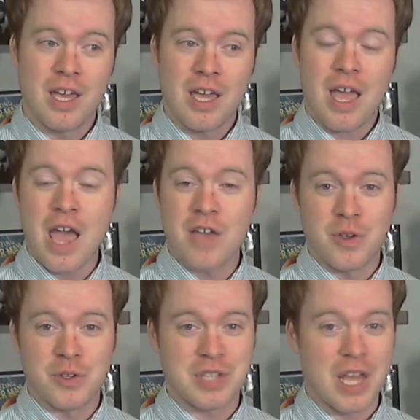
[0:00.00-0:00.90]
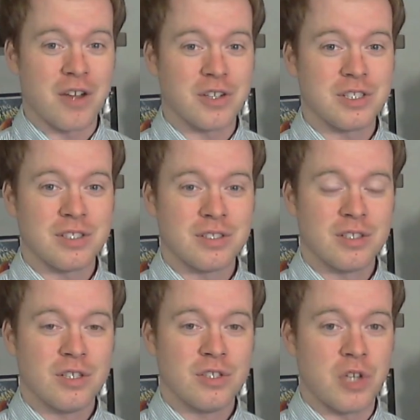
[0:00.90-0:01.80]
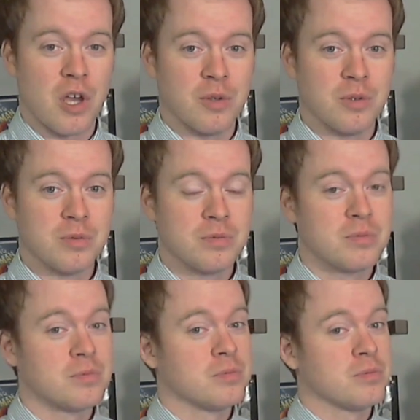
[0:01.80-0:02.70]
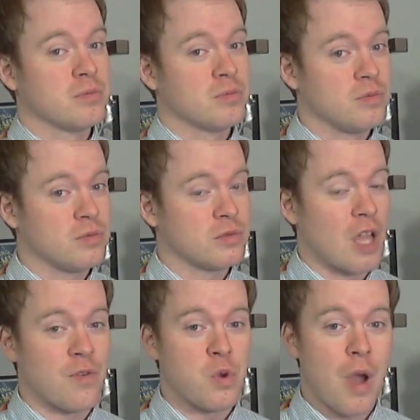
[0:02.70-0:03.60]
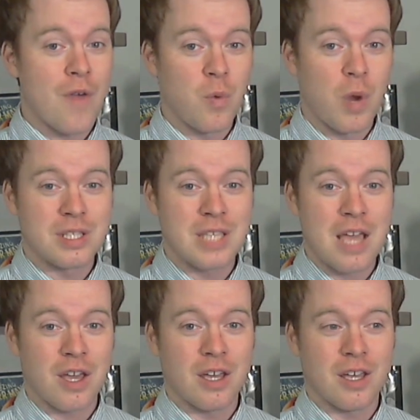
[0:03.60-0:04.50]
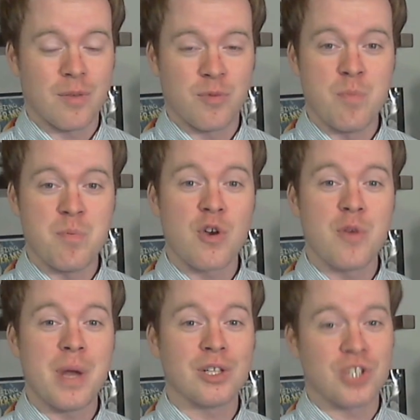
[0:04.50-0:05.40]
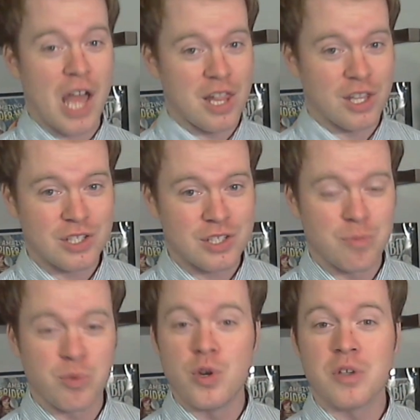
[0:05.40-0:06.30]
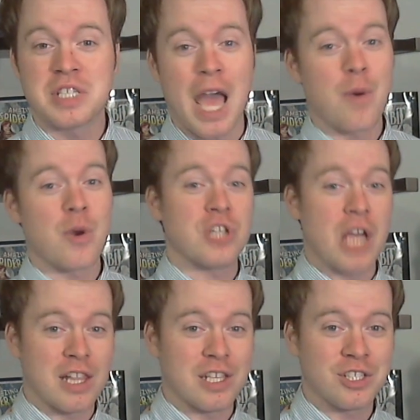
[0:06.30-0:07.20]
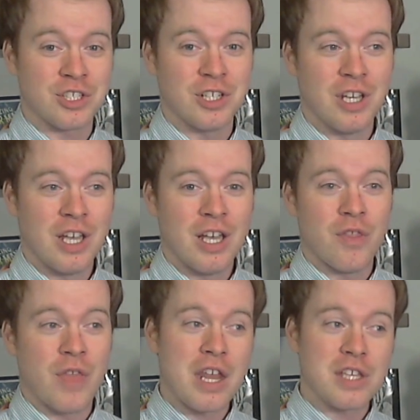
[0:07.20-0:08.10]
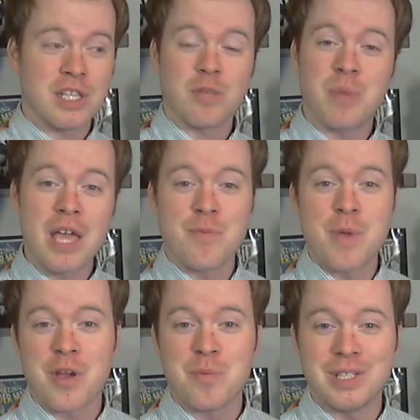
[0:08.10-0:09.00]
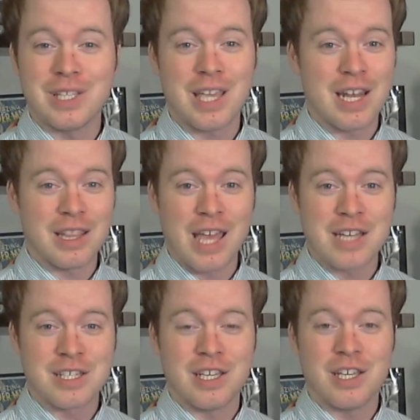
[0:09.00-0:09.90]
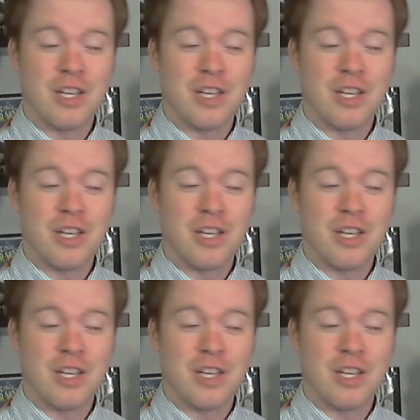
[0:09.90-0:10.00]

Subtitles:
and those stairs. So if you ever want to take the Mirabelle challenge, the Bruno's Tower challenge, that is at the Bank of America building in Atlanta.